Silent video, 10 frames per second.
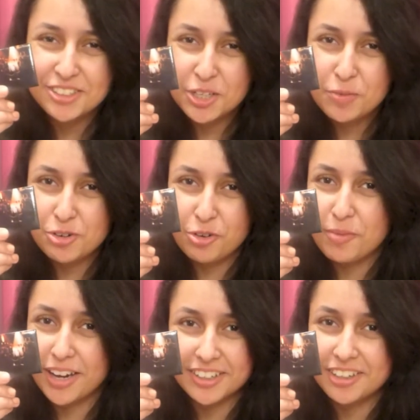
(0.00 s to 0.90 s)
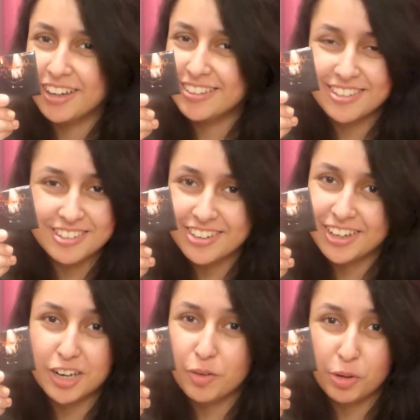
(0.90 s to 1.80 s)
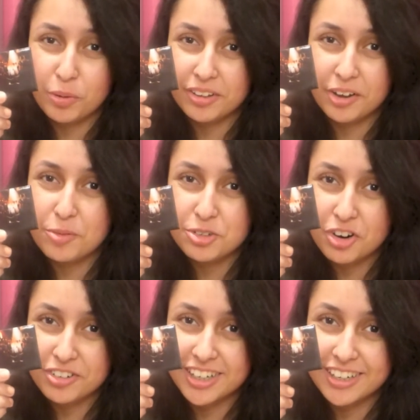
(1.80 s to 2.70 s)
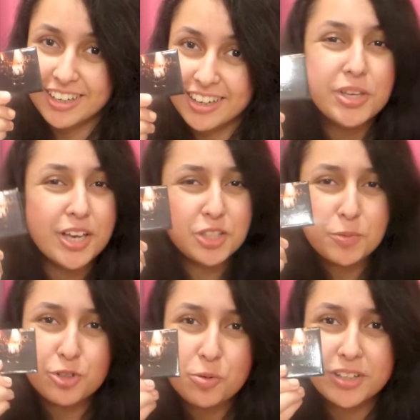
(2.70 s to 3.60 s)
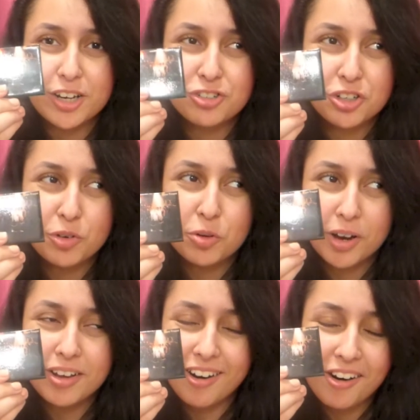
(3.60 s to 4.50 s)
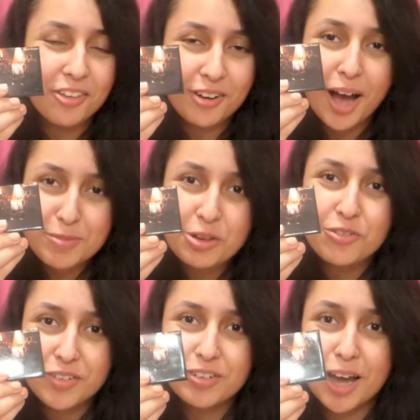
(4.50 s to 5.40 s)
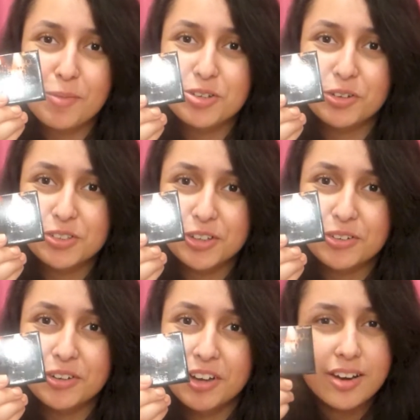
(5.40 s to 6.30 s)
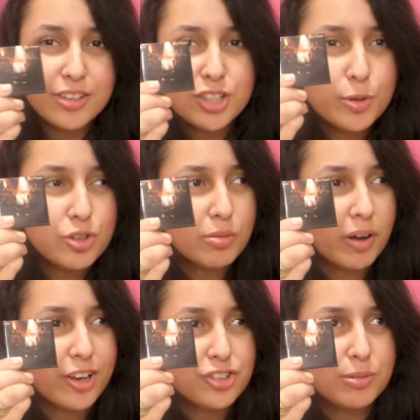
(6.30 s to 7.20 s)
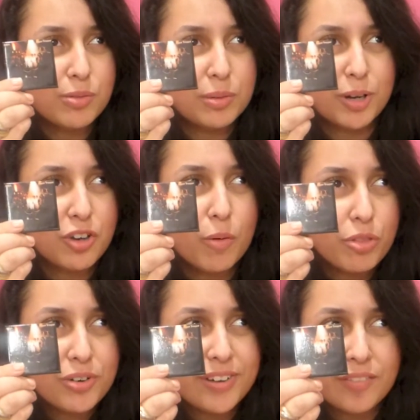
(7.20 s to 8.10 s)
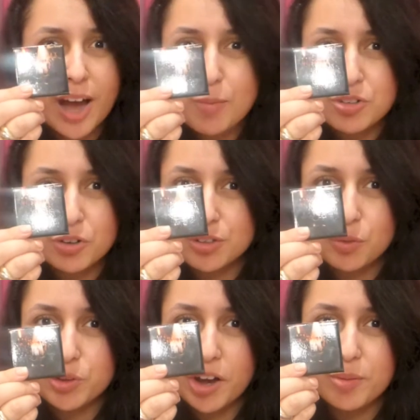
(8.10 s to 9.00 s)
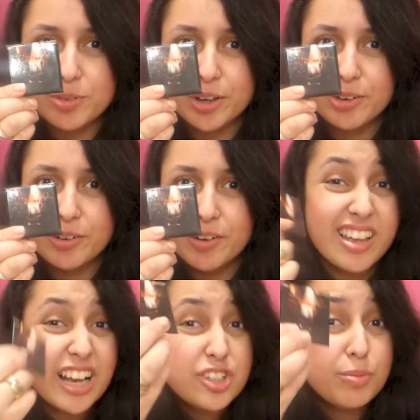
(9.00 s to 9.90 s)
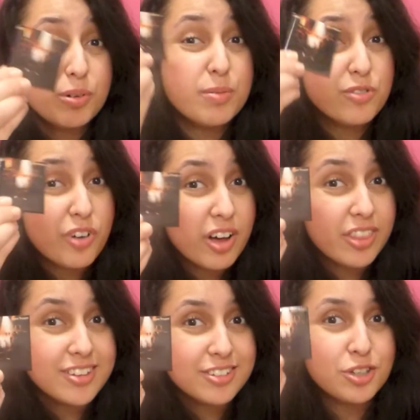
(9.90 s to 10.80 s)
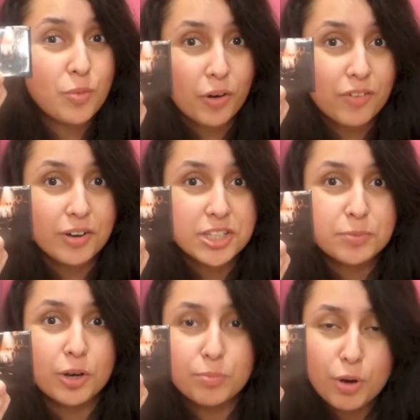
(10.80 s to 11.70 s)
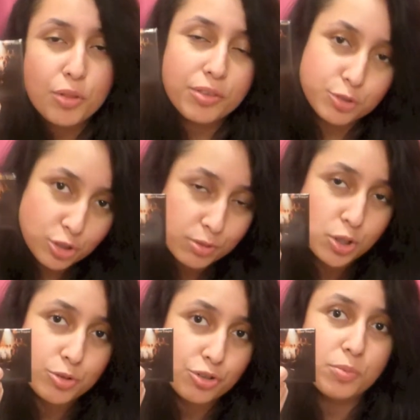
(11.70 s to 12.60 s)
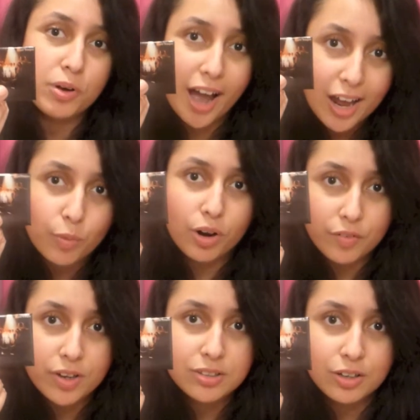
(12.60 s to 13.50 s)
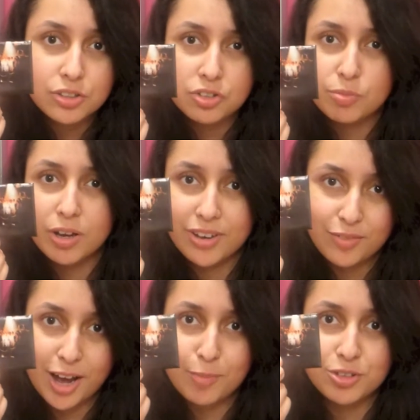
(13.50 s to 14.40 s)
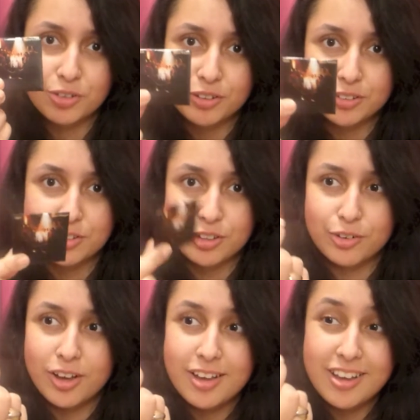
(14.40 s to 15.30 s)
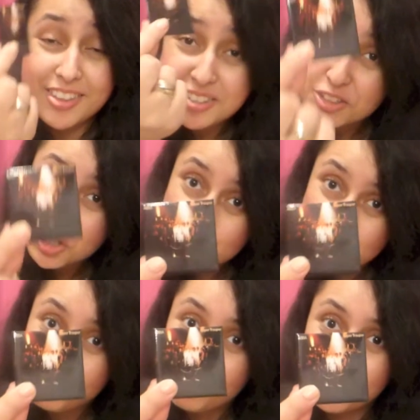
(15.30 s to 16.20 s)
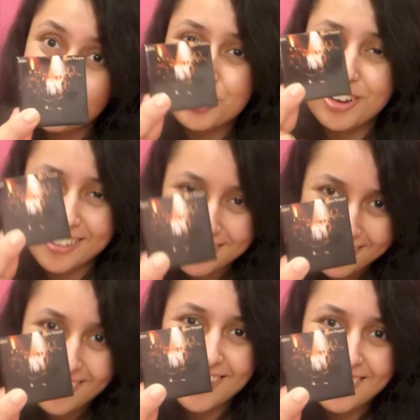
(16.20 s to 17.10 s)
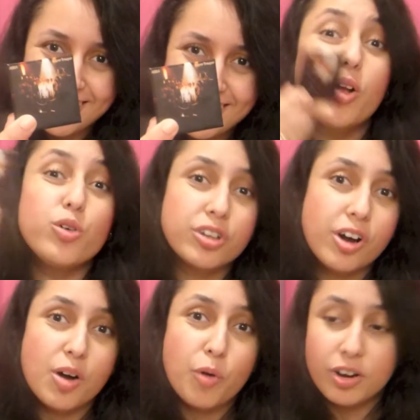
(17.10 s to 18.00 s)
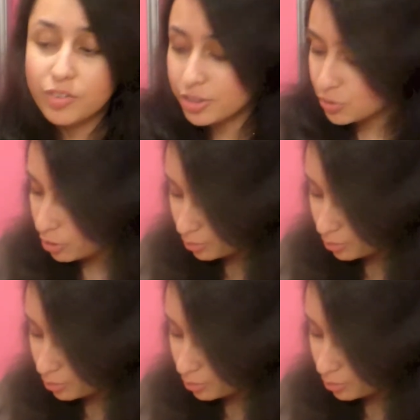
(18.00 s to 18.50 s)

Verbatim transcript: is a Super Trooper magnet. I didn't look at it when I picked it up, sorry. But yeah, Super Trooper is actually one of my other absolute favourite ABBA songs, so I think Super Trooper might actually be, my top three favourite ABBA songs of all time, so I actually probably prefer this to One of Us, but both Super Trooper and One of Us are two of my favourite ABBA songs, and so this is the Super Trooper one, which I got but I also got a One of Us